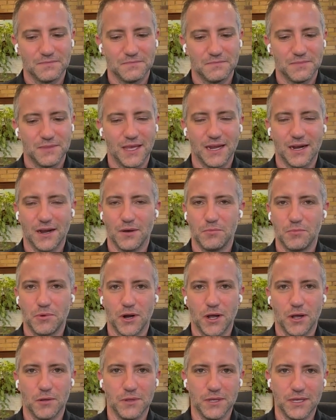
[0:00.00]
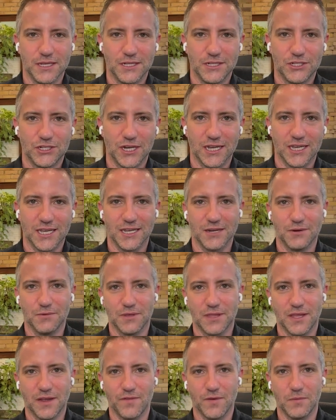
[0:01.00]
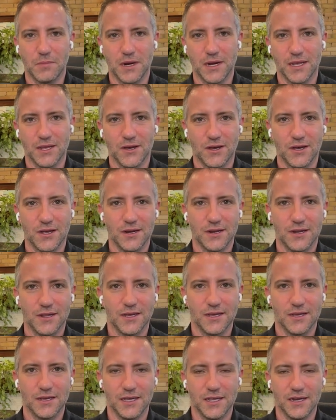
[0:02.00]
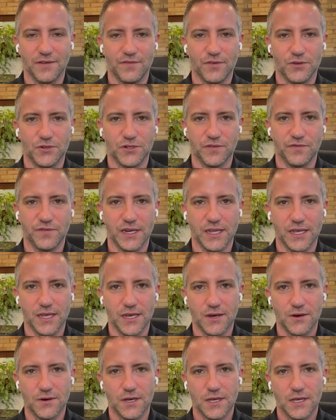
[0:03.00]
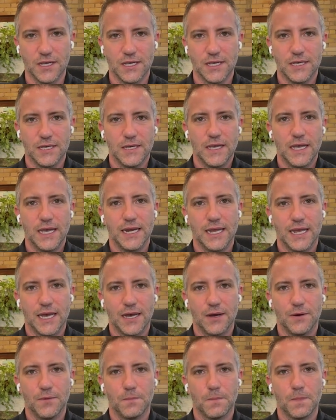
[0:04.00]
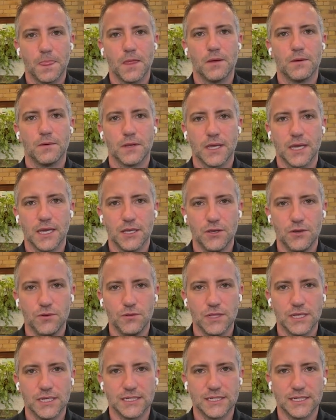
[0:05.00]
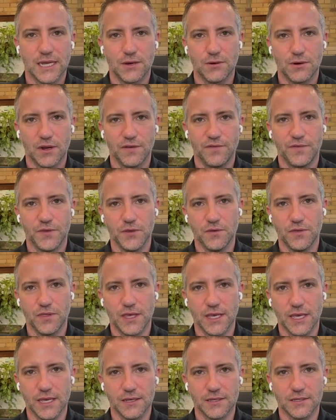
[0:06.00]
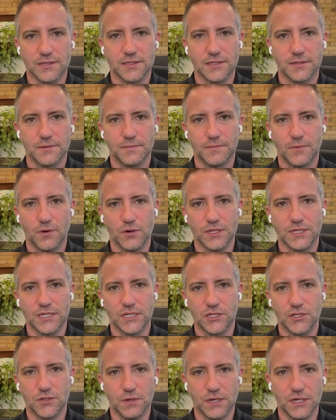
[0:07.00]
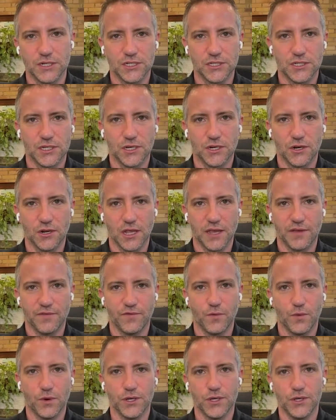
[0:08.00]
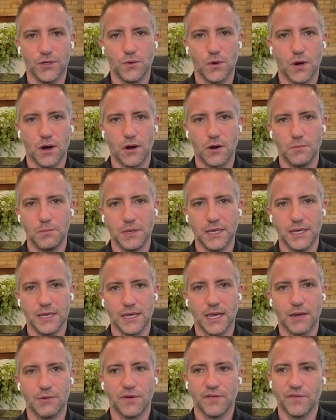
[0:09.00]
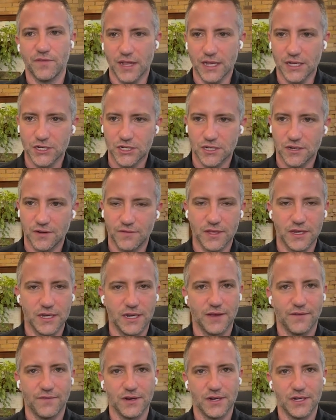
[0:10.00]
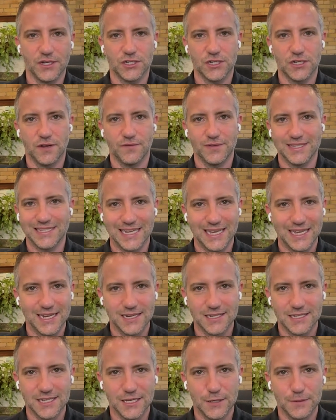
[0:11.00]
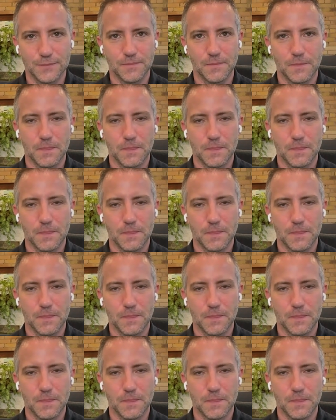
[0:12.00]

that I'll probably check in with everybody on uh, in a future video. Anyhow, can you list out a few things or situations in your life where you are being a reflection of the definition of insanity?